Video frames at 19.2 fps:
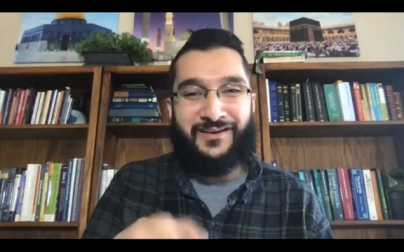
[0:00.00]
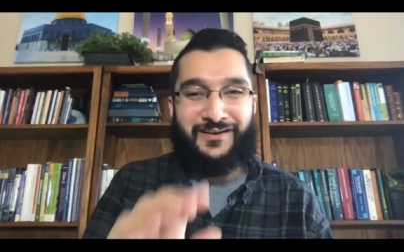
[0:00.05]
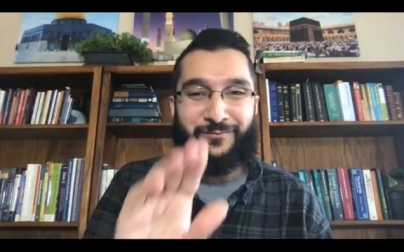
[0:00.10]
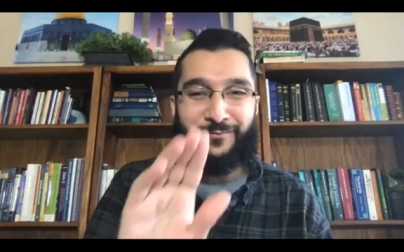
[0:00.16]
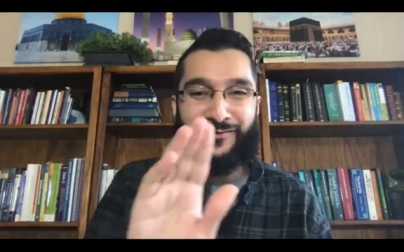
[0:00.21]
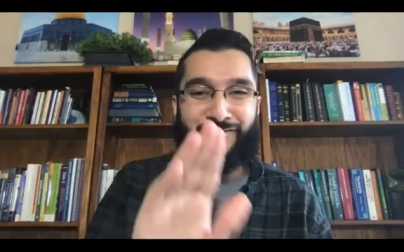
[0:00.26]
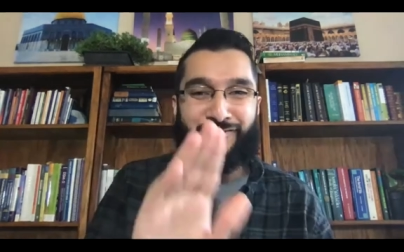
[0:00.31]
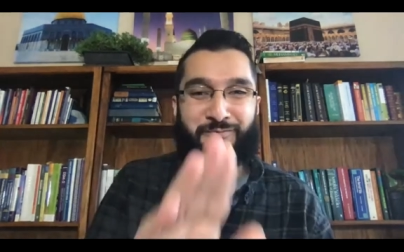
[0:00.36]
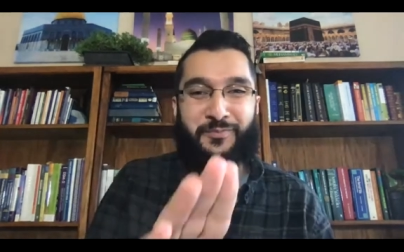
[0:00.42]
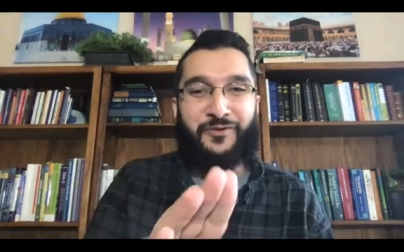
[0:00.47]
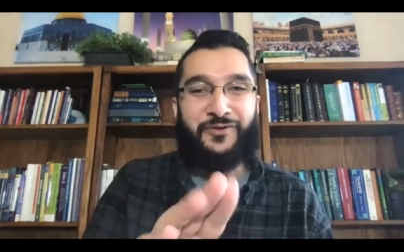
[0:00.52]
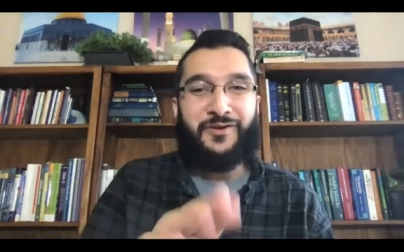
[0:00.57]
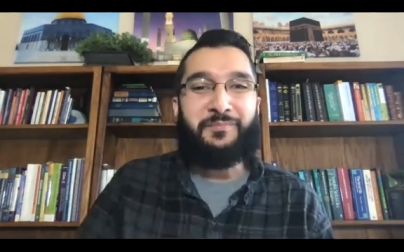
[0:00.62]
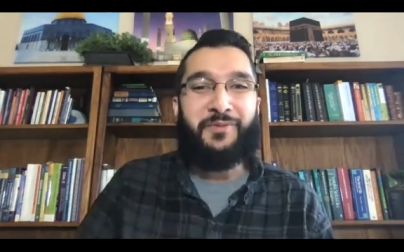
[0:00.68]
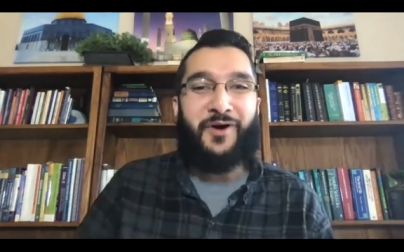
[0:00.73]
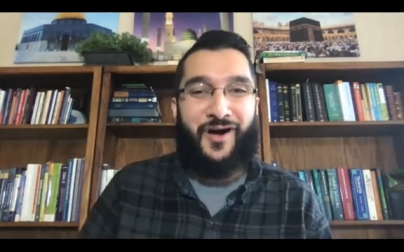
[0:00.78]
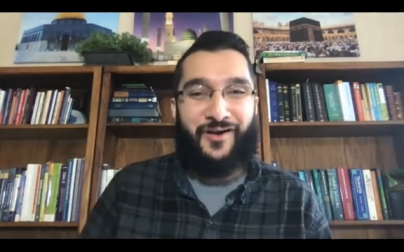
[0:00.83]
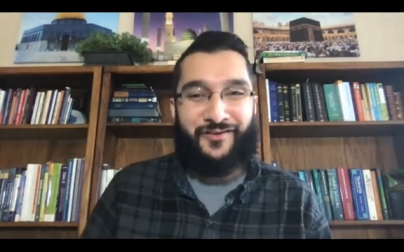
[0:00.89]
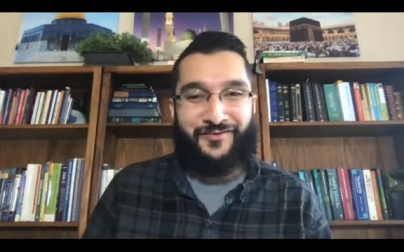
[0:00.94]
We're just putting a
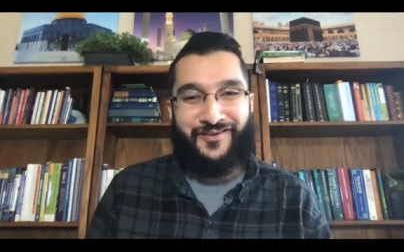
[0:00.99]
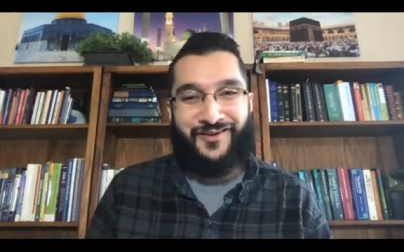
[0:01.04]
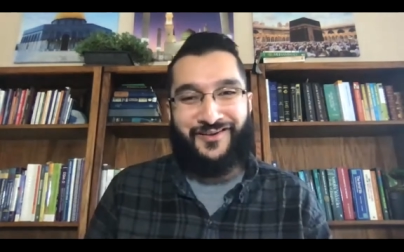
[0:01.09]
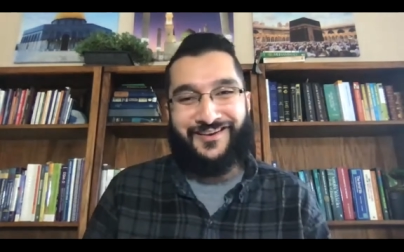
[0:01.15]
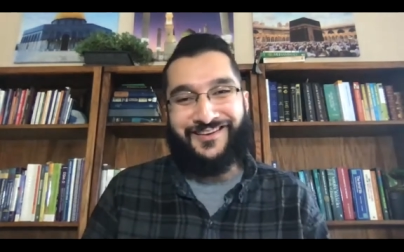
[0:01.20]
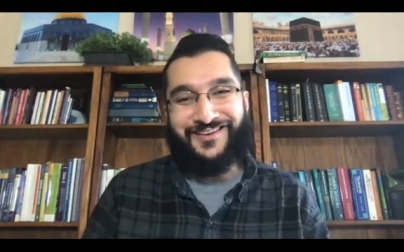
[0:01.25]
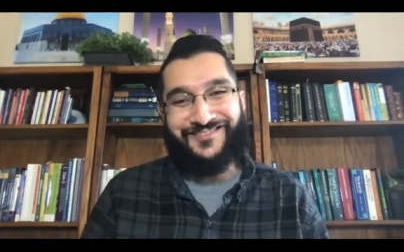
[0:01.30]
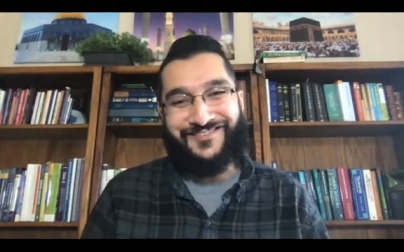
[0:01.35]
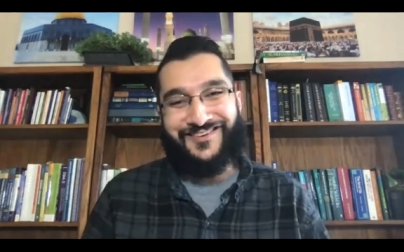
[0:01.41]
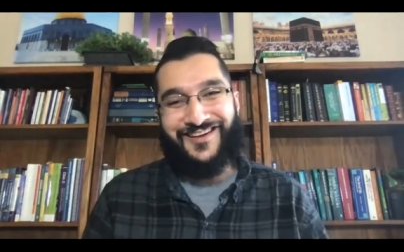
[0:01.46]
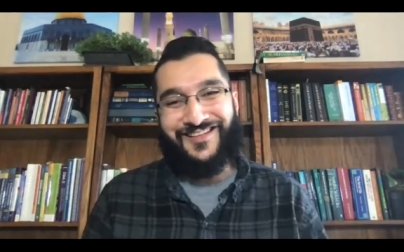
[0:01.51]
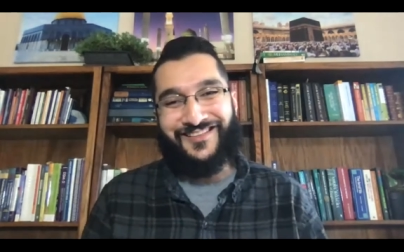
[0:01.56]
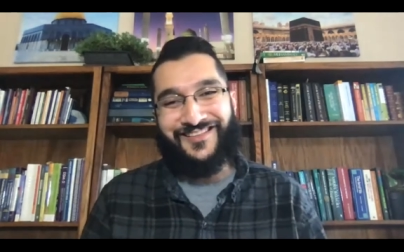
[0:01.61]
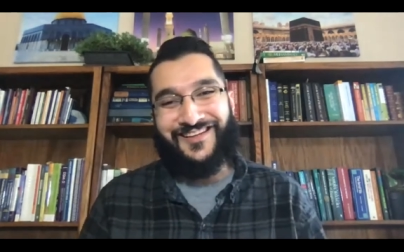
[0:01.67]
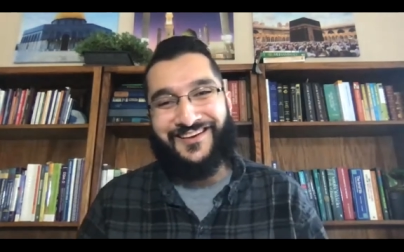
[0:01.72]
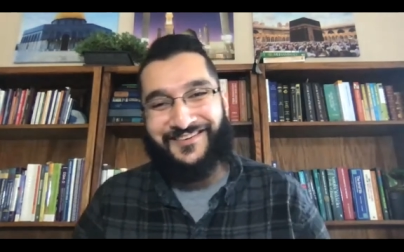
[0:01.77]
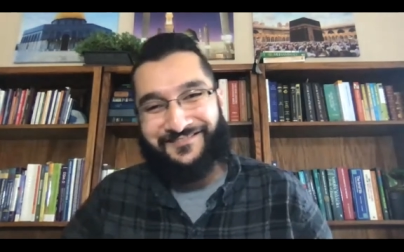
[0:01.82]
pause on, inshallah.